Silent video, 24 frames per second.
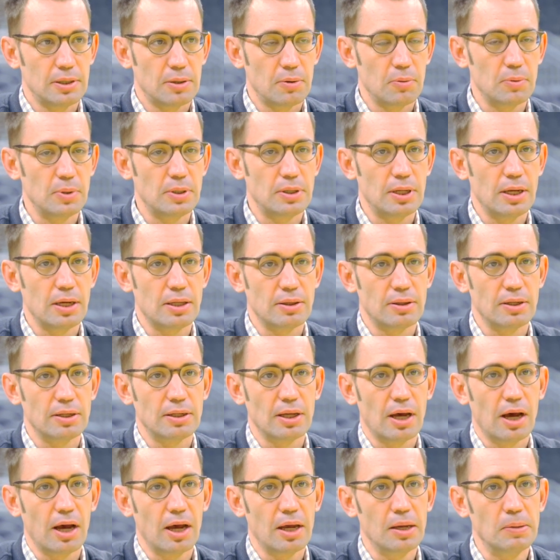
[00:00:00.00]
we take the
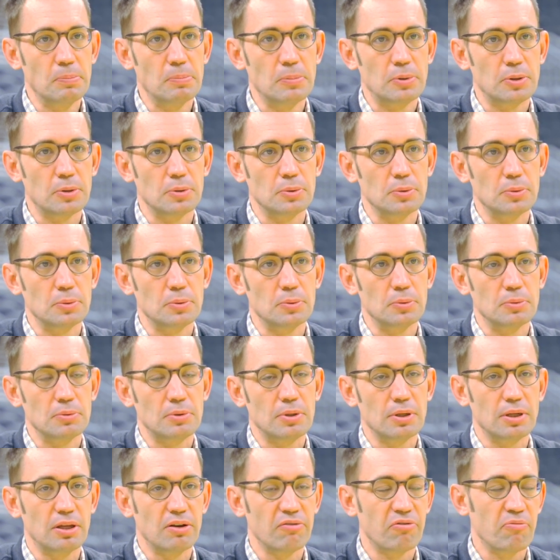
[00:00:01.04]
time to
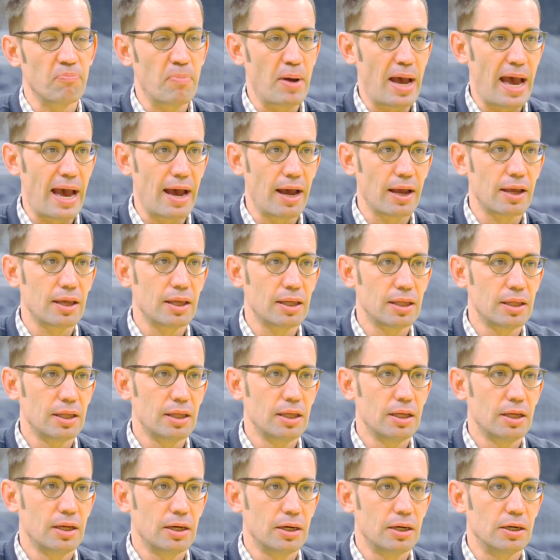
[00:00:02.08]
to give back.
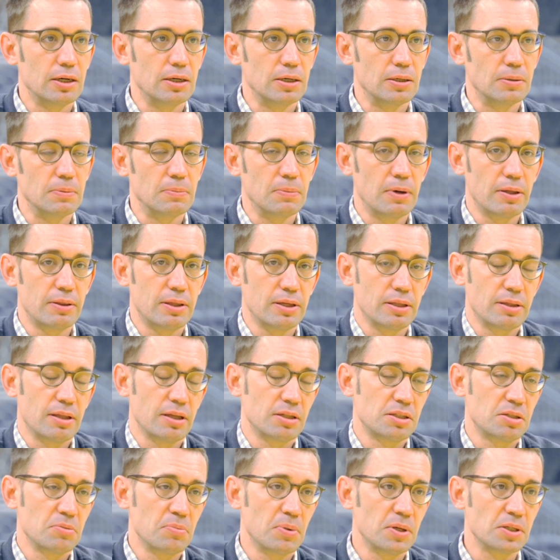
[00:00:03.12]
Um, I think
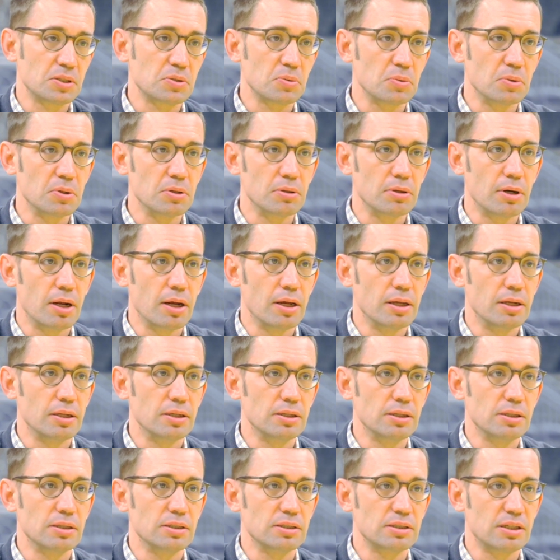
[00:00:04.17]
that's the best word, right?
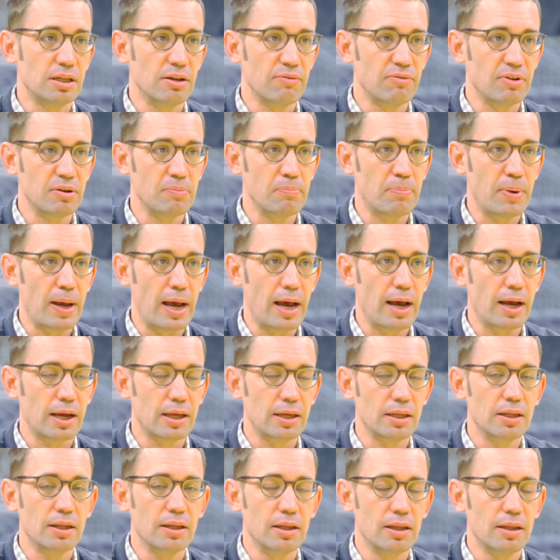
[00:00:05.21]
Is yeah. giving
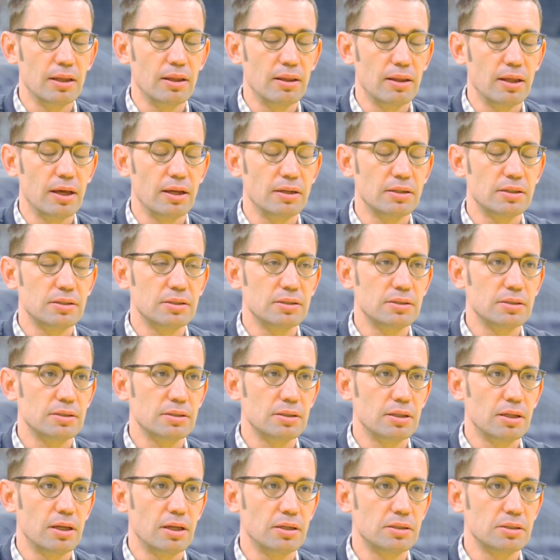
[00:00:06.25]
back, and, and that's
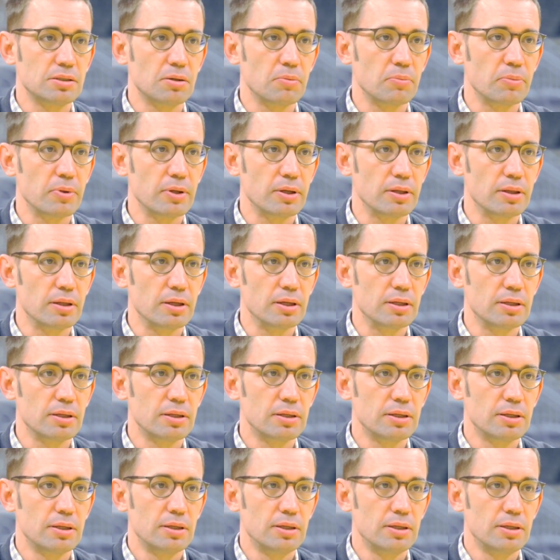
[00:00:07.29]
that's something that I'm